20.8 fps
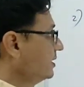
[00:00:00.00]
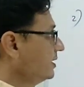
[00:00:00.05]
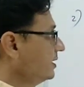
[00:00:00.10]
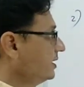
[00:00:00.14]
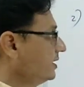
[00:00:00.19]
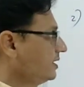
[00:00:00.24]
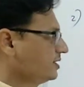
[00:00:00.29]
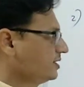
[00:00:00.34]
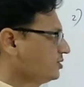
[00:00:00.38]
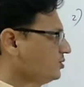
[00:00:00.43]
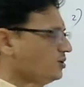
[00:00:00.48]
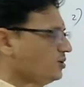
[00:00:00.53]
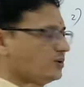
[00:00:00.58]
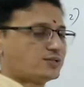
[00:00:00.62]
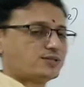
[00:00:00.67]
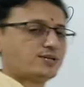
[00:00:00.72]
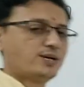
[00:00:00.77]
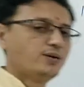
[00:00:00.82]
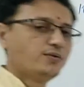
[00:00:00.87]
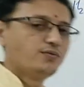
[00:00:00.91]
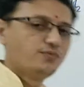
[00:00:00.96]
It is not
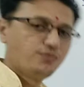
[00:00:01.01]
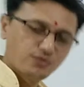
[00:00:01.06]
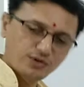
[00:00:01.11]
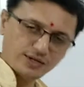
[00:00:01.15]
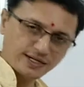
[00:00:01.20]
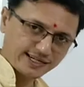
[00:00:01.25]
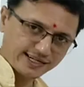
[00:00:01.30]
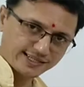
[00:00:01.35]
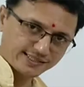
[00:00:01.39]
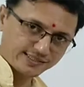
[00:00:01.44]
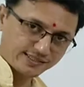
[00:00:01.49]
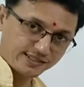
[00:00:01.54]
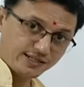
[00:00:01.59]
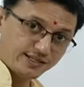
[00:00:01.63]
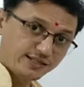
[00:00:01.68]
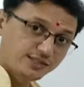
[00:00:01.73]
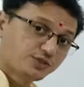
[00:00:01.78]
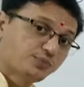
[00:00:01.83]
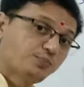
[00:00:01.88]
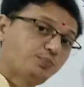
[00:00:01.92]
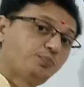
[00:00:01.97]
sulfuric acid, it
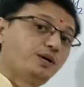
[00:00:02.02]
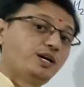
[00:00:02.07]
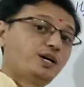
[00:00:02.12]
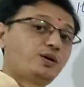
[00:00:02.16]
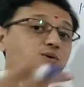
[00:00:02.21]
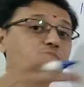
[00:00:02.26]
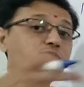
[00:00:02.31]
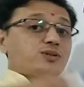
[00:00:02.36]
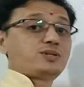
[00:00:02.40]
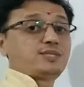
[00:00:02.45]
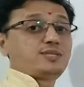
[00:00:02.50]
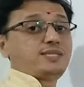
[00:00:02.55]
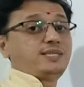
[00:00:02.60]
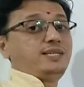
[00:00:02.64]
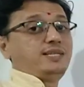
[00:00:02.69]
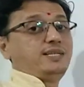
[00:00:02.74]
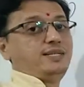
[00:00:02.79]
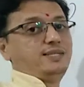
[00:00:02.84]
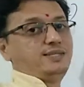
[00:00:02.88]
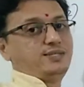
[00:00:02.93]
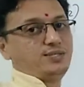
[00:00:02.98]
is
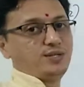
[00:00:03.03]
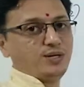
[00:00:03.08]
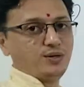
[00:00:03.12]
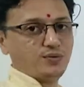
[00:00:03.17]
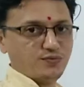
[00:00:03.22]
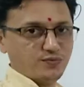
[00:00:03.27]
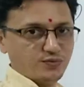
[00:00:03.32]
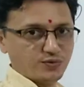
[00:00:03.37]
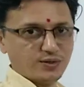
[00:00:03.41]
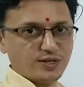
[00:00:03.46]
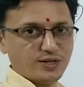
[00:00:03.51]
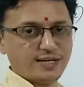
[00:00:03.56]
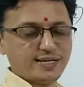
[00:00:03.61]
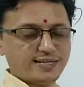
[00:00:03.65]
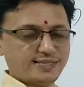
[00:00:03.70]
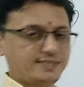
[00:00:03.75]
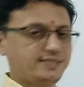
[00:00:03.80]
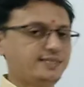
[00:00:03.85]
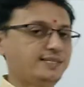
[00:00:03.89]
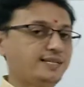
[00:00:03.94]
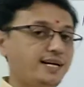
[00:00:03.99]
peroxy sulfuric acid.
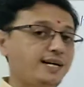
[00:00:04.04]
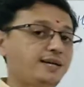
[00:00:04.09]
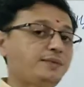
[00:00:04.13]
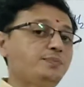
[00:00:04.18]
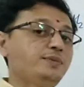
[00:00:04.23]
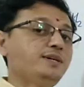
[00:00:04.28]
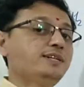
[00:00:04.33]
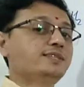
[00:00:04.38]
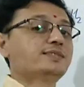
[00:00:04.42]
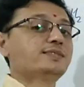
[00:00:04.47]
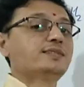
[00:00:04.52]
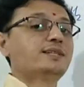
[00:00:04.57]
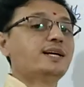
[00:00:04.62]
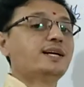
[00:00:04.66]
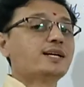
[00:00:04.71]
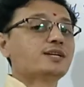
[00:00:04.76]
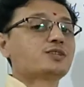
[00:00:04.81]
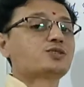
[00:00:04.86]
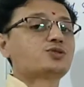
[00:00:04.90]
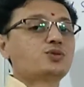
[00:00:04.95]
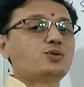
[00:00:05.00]
That means
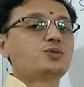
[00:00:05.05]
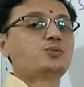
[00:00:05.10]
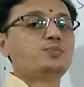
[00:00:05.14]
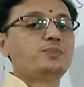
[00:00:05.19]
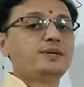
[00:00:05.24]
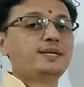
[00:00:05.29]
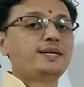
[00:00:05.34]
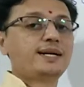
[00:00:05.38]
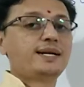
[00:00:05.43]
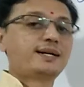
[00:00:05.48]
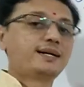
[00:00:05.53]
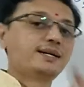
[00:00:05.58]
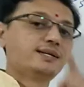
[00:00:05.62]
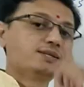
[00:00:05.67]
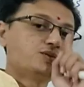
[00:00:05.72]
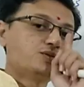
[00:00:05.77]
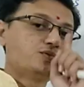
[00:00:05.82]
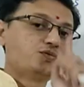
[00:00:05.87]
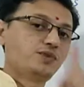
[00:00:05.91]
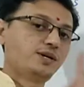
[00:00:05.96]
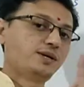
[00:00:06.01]
there should be at
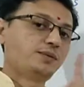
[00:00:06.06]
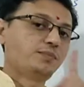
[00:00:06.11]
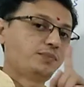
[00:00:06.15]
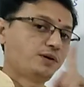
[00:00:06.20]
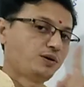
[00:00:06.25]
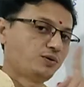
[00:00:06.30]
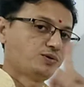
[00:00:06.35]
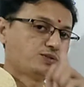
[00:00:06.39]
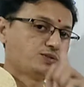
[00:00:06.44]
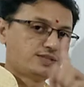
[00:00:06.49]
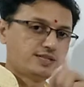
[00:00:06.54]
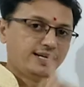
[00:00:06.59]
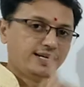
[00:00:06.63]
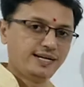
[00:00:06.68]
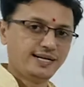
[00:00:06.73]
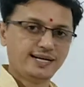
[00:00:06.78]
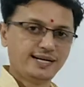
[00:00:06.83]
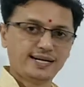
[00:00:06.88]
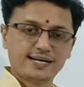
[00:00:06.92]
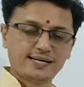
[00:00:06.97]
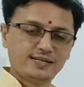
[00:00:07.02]
least one
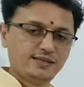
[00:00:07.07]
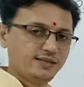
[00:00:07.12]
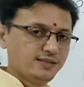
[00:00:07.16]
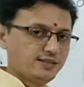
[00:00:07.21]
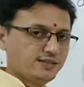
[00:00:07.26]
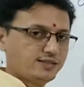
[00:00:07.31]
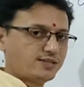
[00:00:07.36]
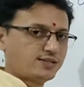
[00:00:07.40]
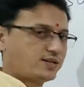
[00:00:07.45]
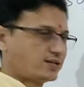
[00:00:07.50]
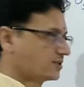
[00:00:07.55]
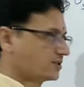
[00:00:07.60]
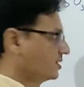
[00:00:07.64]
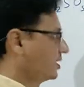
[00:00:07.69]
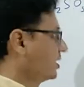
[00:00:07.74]
peroxy in this structure.